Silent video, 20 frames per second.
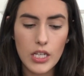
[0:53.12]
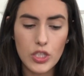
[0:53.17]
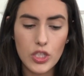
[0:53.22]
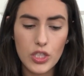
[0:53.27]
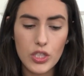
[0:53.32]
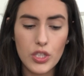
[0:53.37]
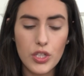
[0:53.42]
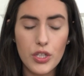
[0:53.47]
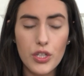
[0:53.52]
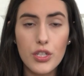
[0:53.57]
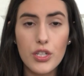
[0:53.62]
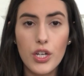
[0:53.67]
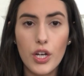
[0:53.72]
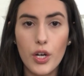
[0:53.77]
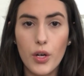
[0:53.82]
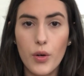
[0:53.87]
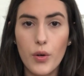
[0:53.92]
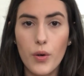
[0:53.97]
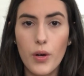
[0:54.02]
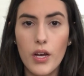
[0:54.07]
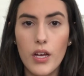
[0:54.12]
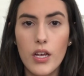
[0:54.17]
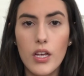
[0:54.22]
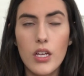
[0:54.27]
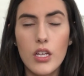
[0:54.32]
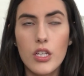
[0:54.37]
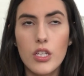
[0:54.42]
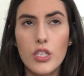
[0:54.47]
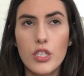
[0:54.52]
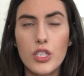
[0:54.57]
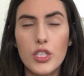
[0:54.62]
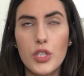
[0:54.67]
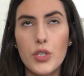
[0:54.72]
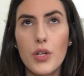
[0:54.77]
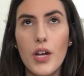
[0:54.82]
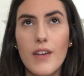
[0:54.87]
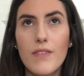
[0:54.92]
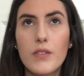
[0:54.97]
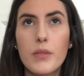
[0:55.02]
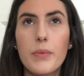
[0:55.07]
Just so you know, you do
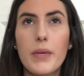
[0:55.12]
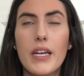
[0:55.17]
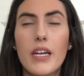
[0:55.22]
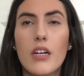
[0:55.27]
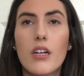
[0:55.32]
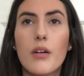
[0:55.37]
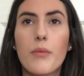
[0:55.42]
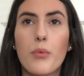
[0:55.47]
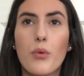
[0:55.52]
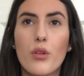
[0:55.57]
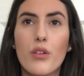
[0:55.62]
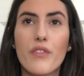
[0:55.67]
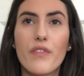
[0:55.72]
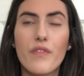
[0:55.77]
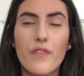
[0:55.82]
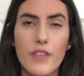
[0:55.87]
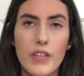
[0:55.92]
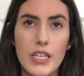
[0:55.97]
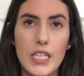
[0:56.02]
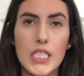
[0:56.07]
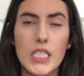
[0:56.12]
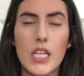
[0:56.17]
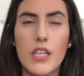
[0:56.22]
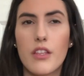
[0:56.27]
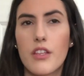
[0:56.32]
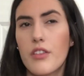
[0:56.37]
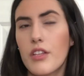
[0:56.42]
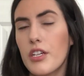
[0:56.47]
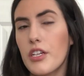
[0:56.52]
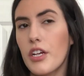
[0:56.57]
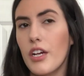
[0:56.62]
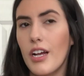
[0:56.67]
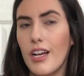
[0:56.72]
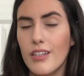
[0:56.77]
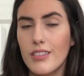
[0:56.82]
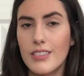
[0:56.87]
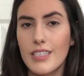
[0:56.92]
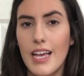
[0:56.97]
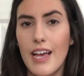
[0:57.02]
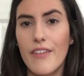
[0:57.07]
have to pay a couple of fees other than your
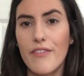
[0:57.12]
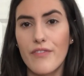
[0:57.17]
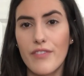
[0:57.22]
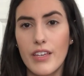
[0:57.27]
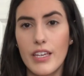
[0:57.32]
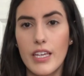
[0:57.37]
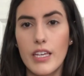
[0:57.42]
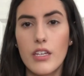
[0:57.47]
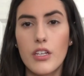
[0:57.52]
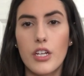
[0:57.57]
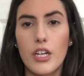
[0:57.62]
LSAT fee.